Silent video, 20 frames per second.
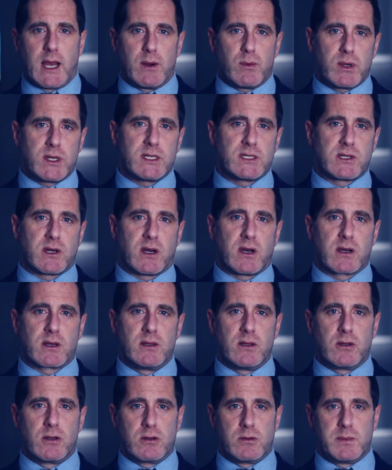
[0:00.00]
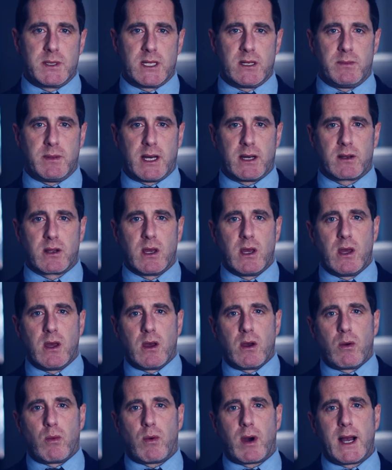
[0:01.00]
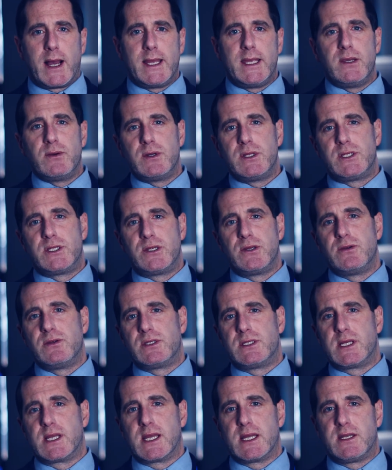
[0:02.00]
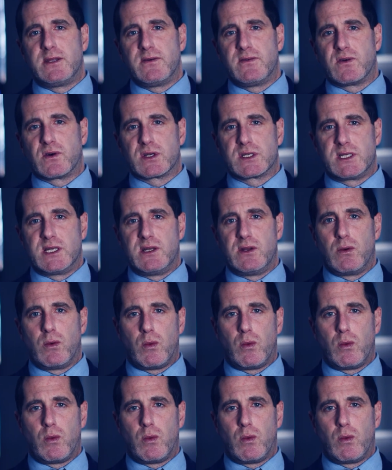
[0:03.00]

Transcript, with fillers: I want to talk a little bit about why you would choose to get divorced in